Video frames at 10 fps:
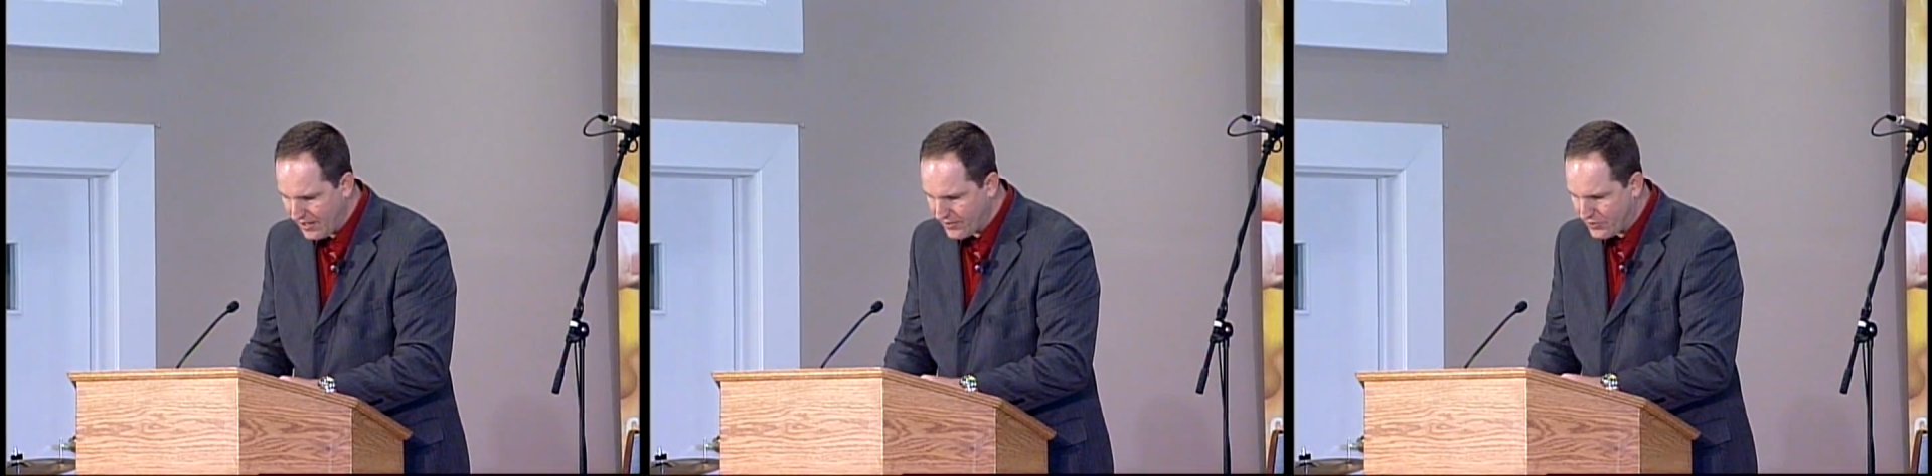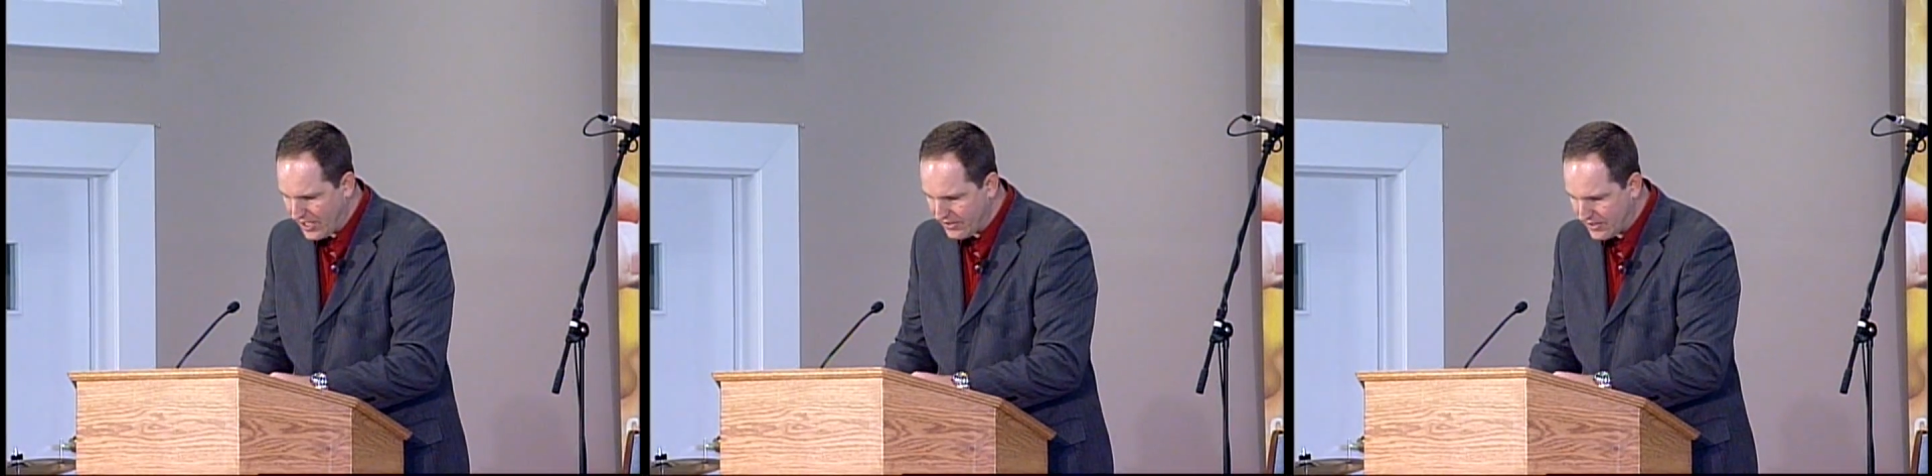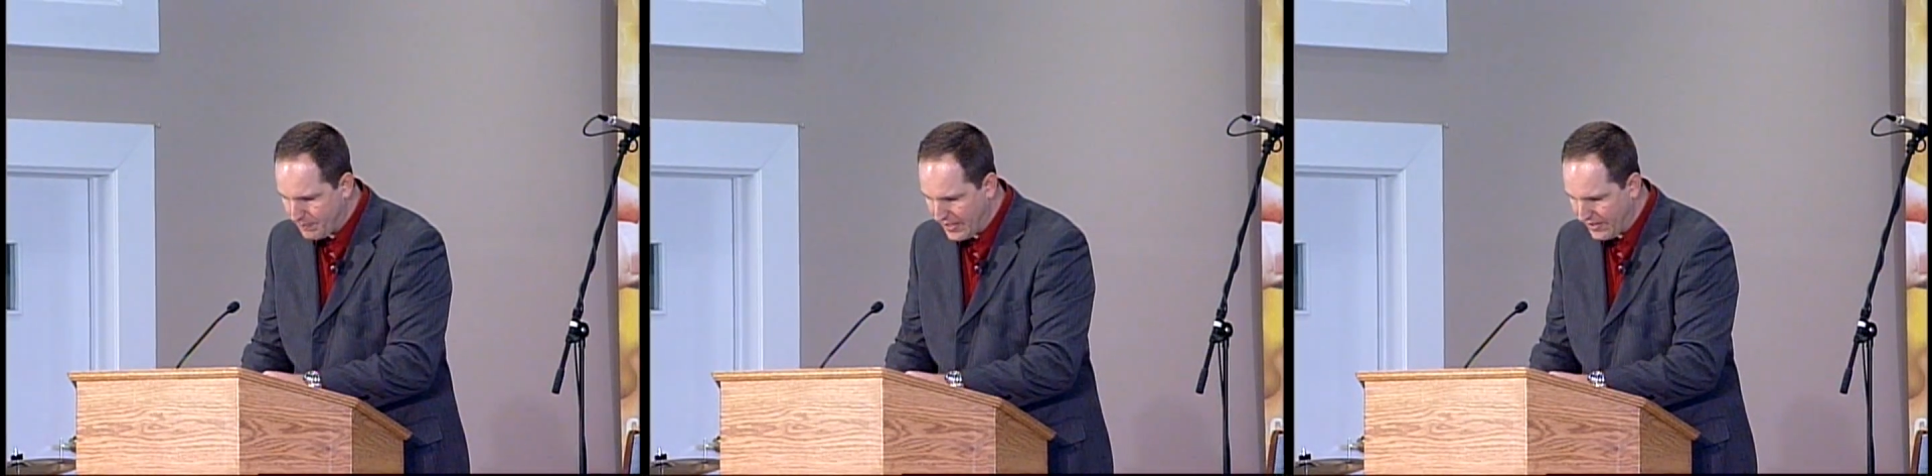love of
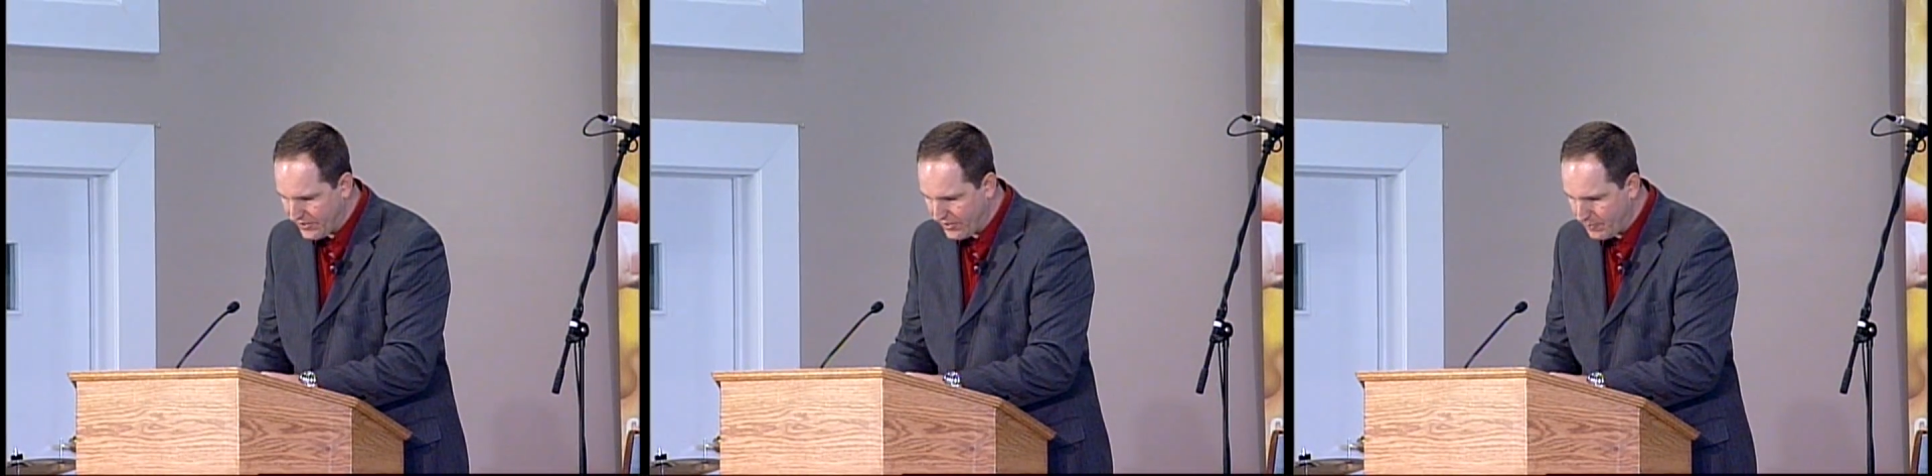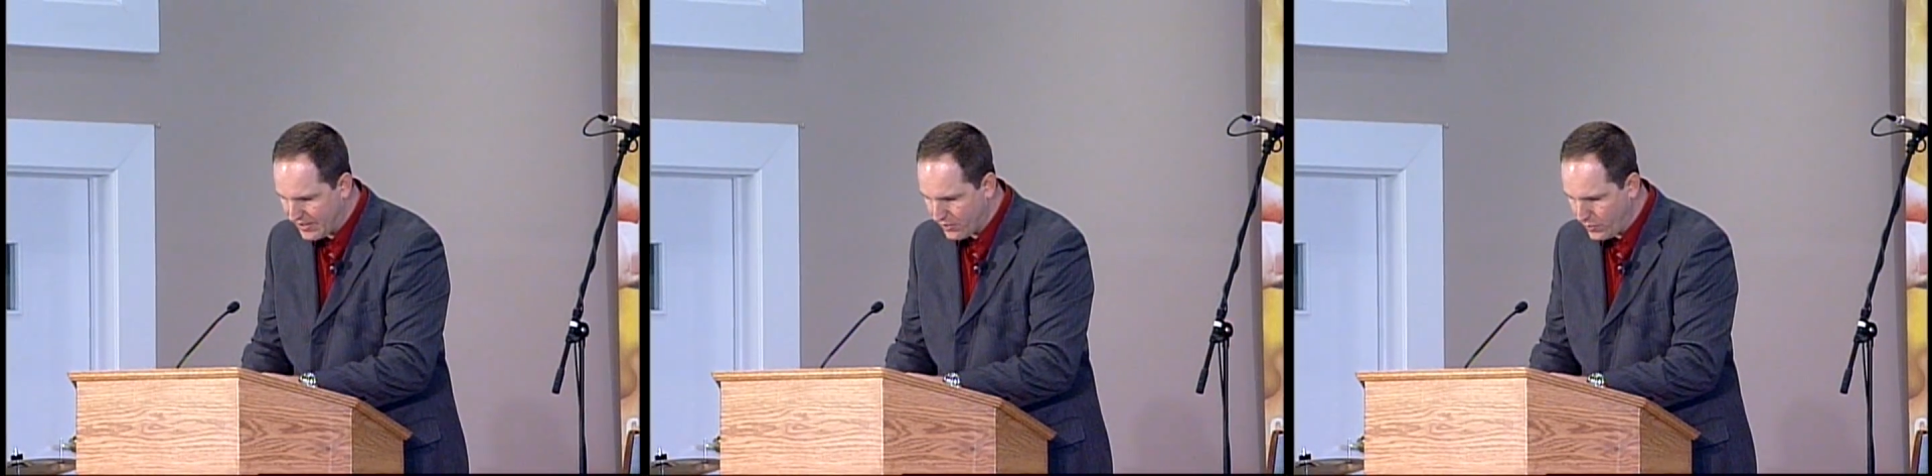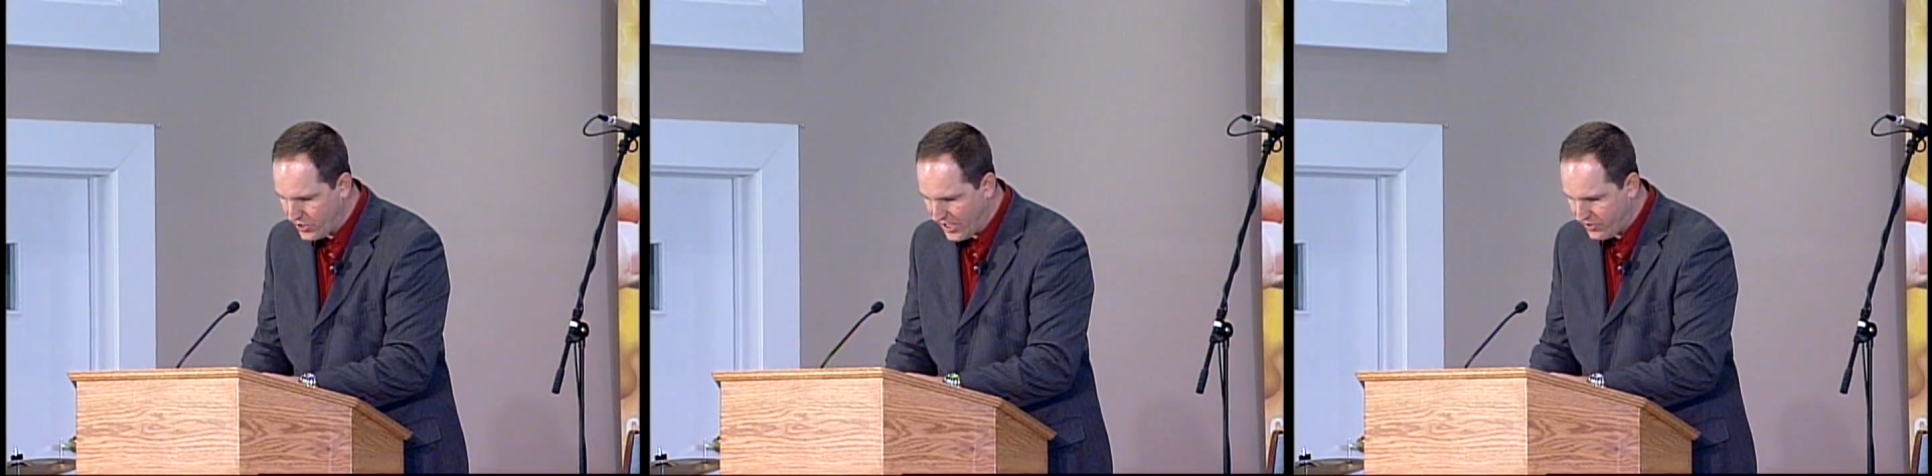Christ compels us
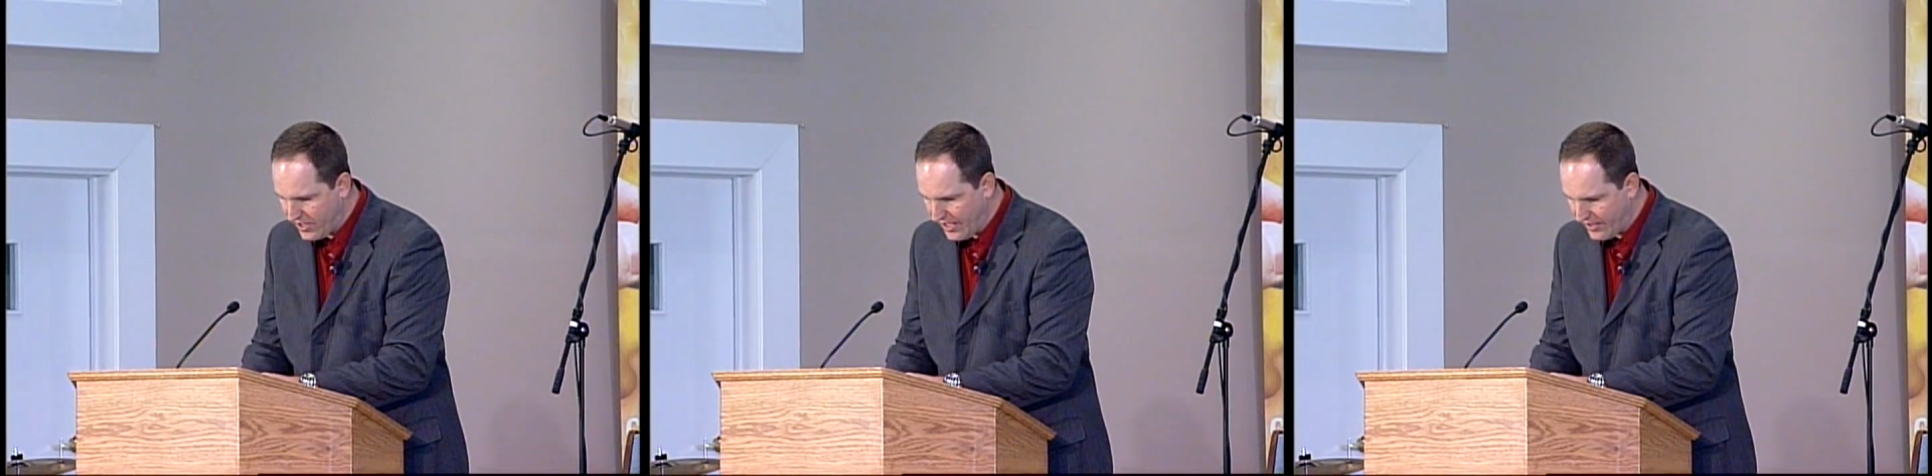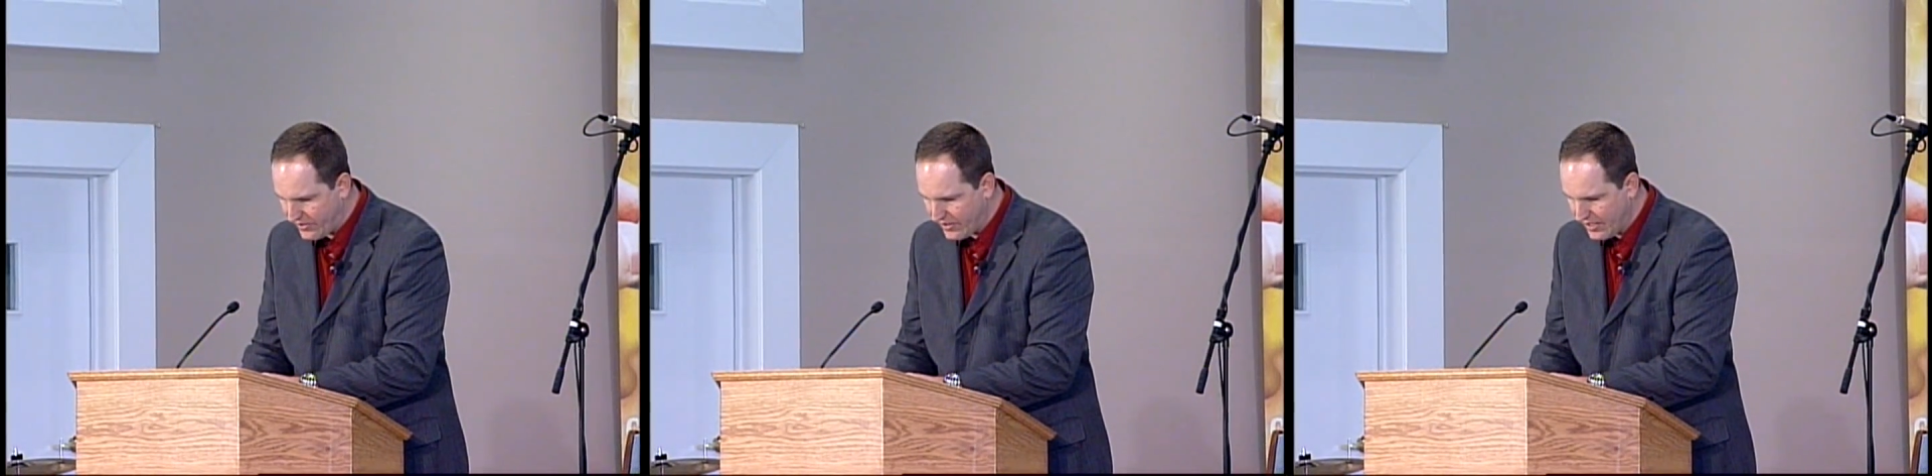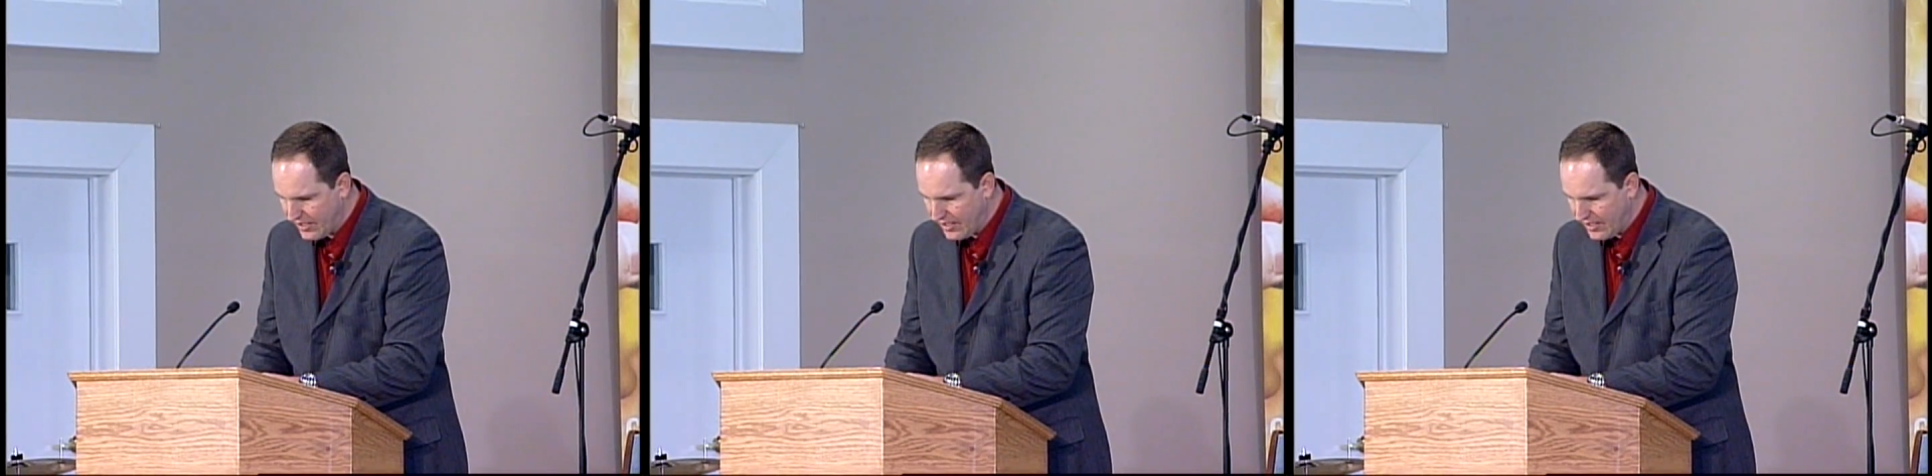because we judge thus